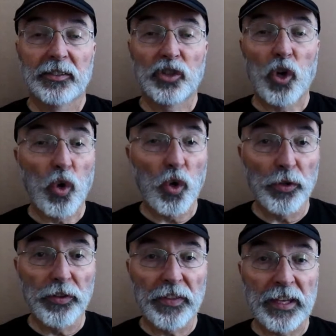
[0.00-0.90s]

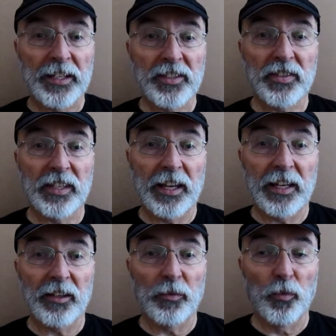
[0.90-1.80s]
told things
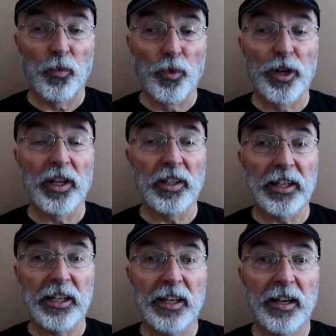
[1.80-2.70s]
that
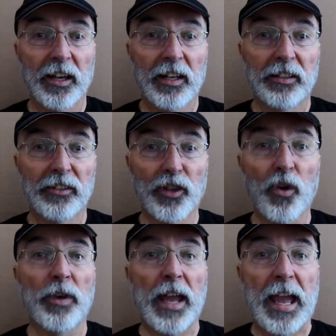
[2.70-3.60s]
really
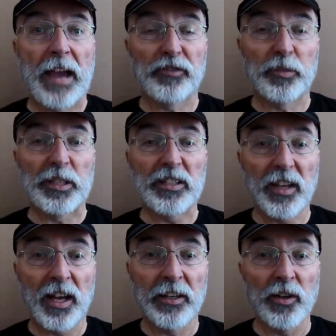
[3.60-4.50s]
don't have to be
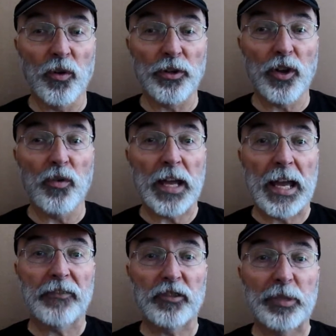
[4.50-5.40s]
done, or don't
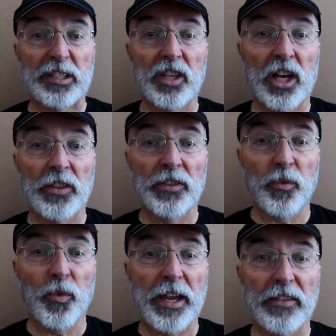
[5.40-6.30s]
have to be done the
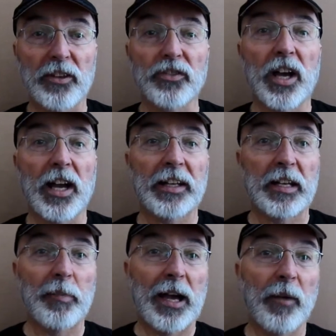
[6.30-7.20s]
way they're
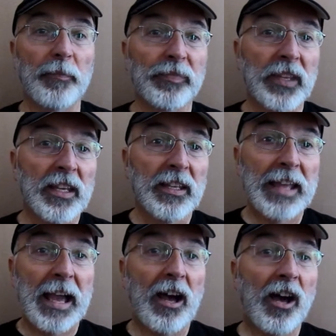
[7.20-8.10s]
talking about.
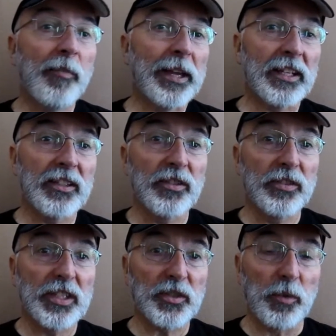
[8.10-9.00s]
Now, how am I going to do
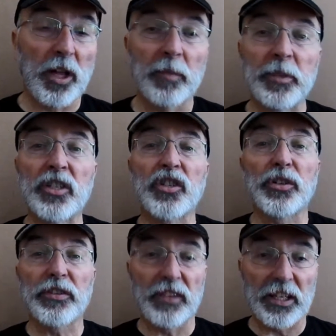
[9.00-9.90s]
this? Well, I'm going to show
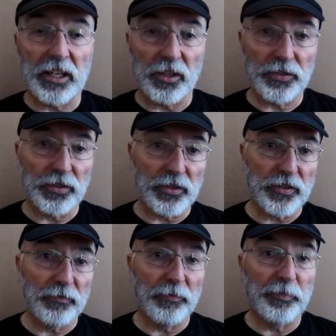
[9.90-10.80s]
you videos.
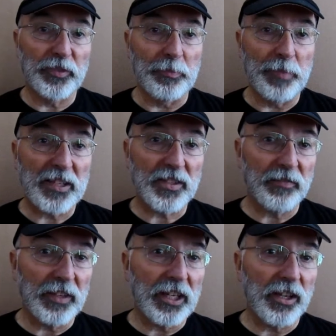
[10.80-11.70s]
There's some basic
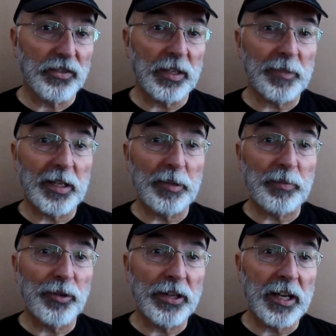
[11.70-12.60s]
videos I'm going to be
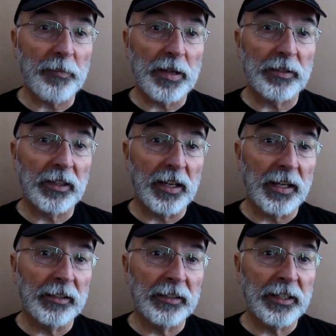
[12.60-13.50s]
putting up
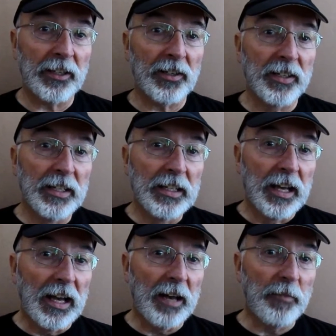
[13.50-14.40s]
on here.
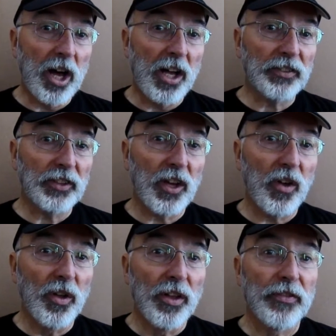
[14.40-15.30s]

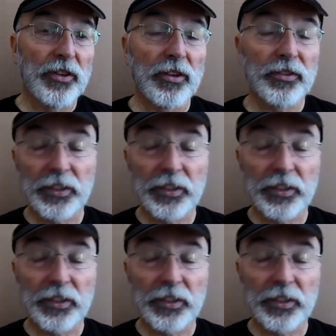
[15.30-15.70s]
Also, there's